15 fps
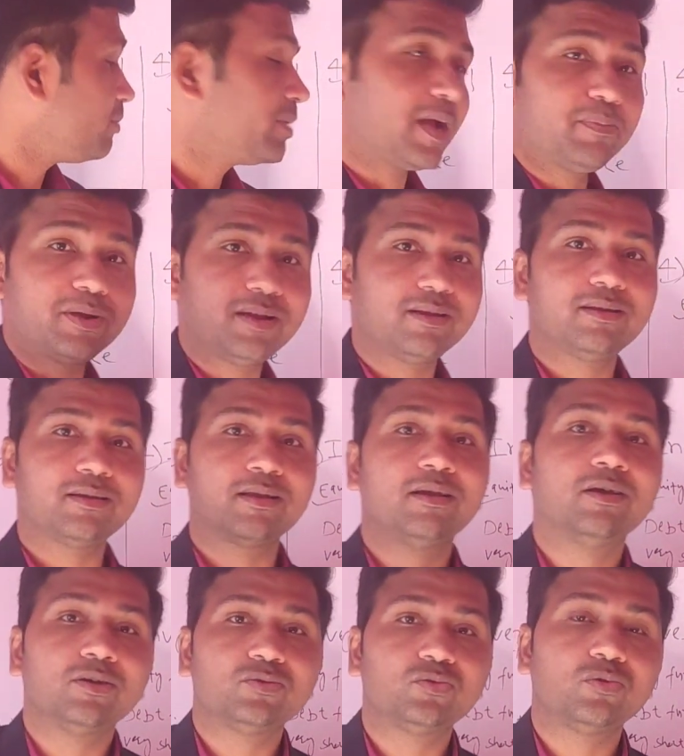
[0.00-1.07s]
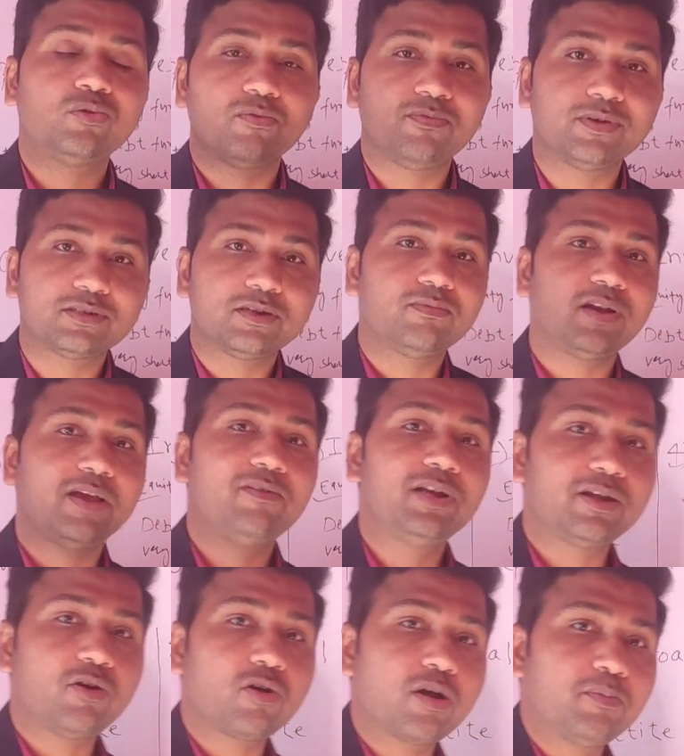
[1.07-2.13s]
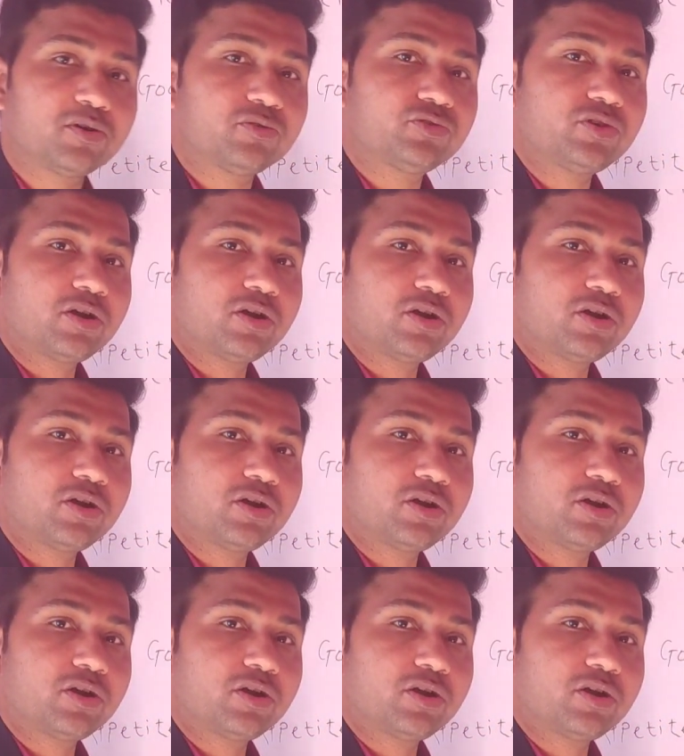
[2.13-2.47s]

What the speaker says: term capital gain. So first of all, I will talk about the